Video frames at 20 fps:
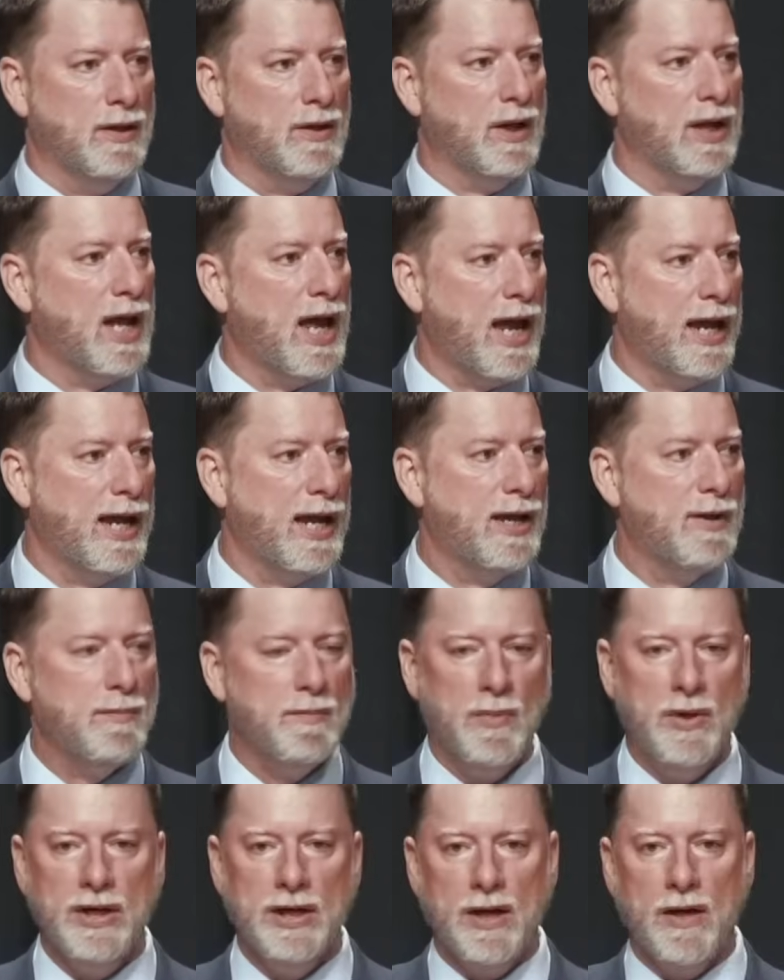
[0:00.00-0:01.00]
a lion,
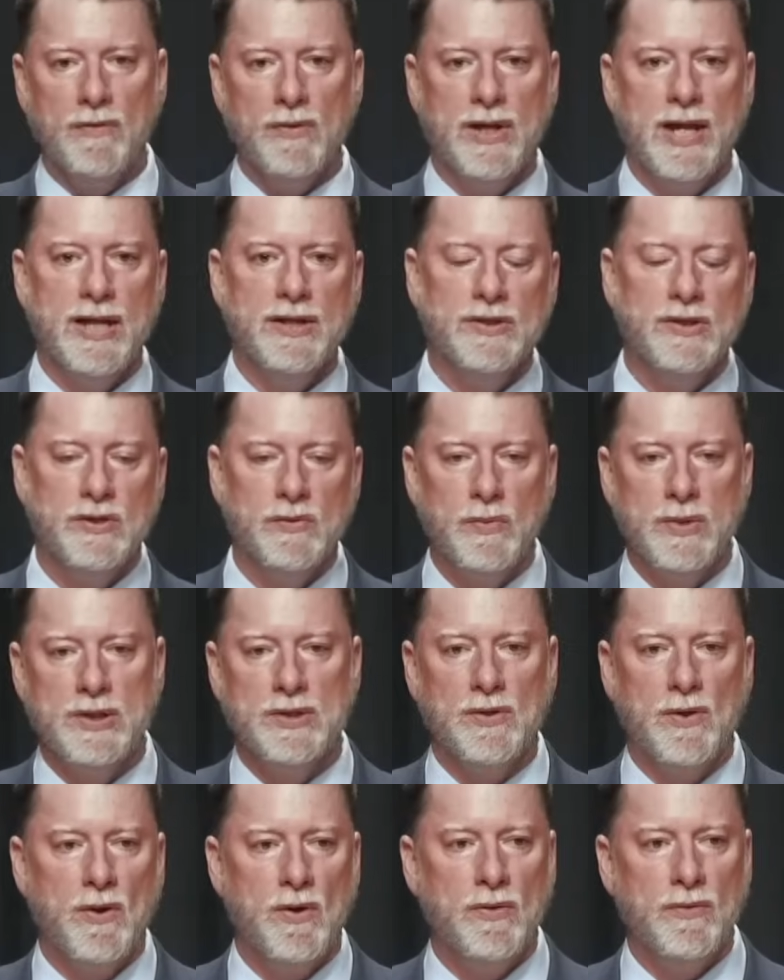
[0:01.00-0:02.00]
but in other cases, we
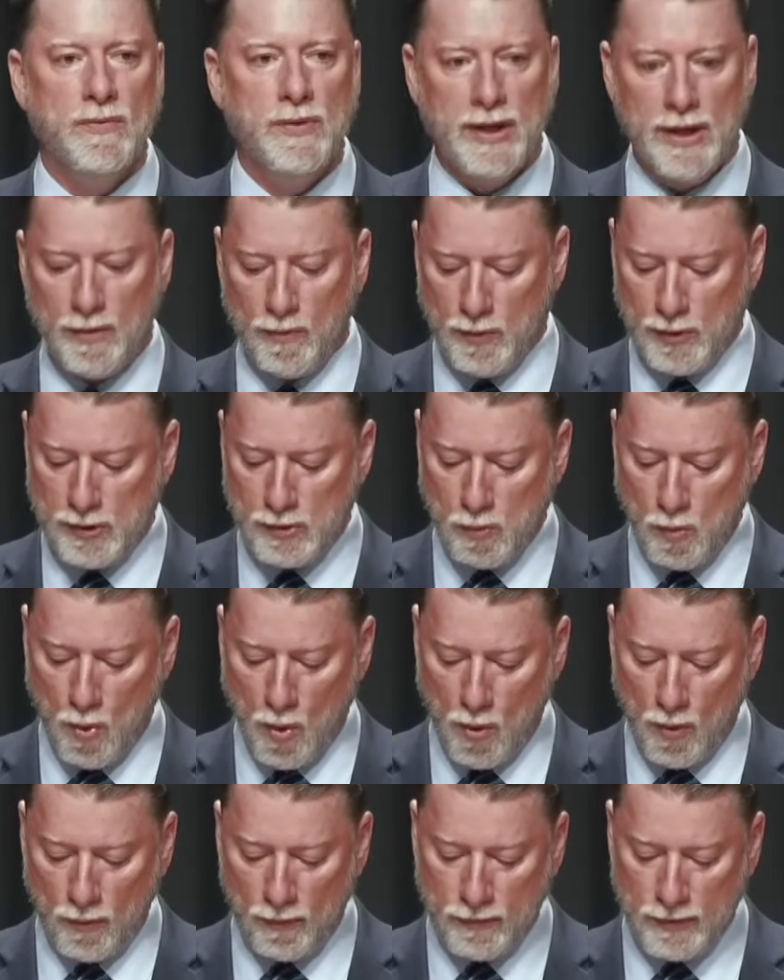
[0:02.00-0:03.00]
saw that it was
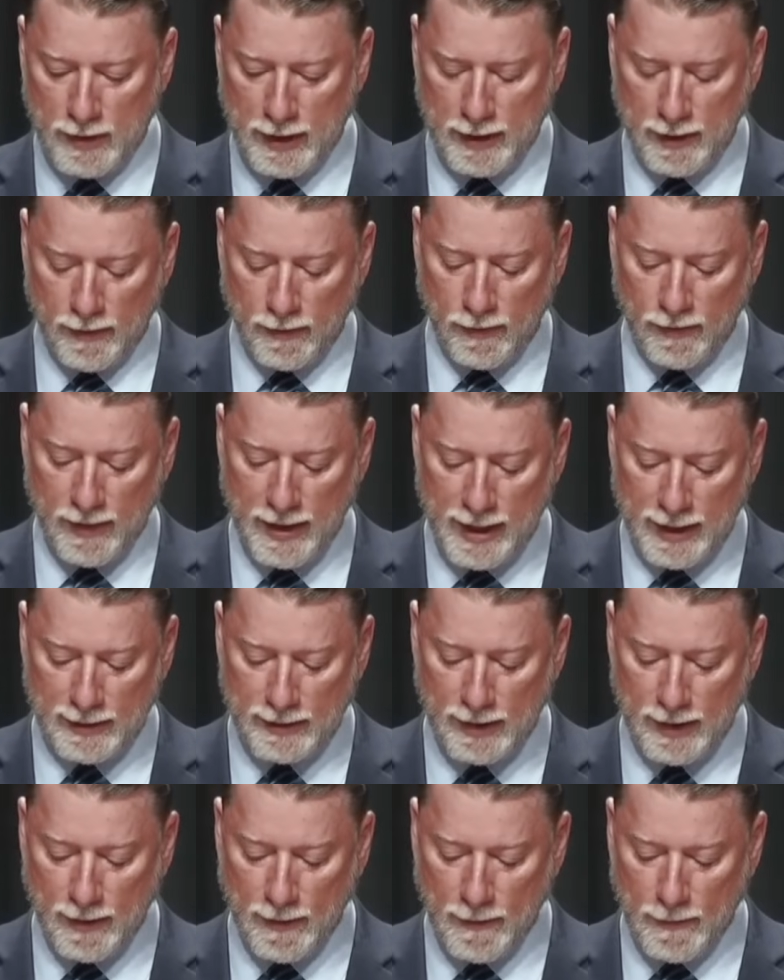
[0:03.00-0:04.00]
wolves and other
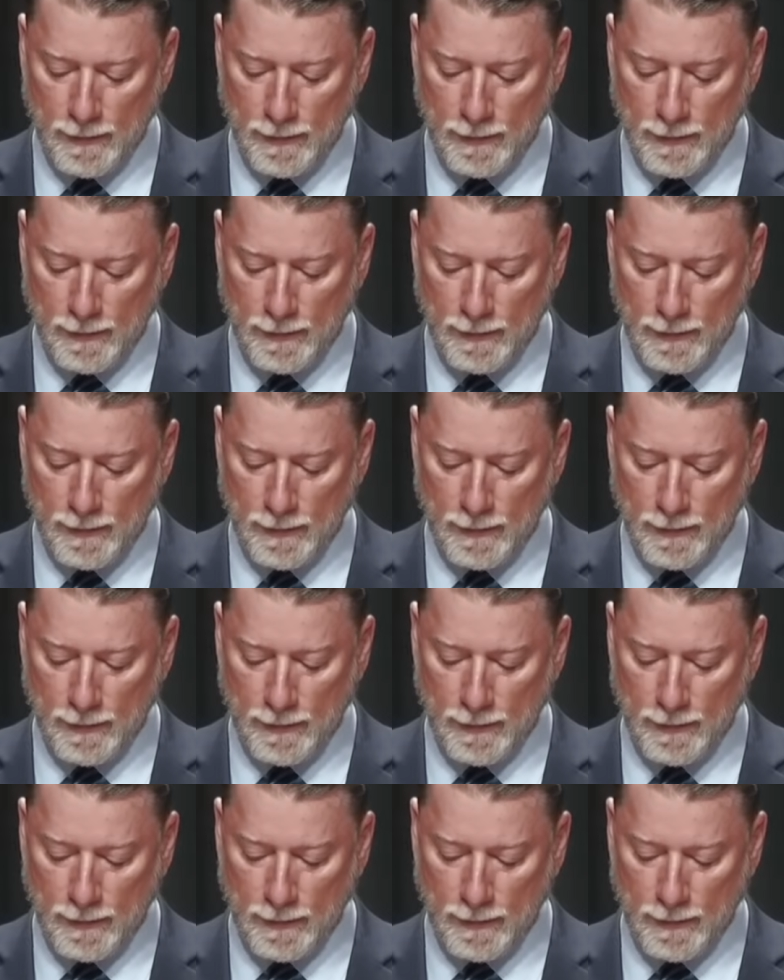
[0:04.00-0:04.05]
things.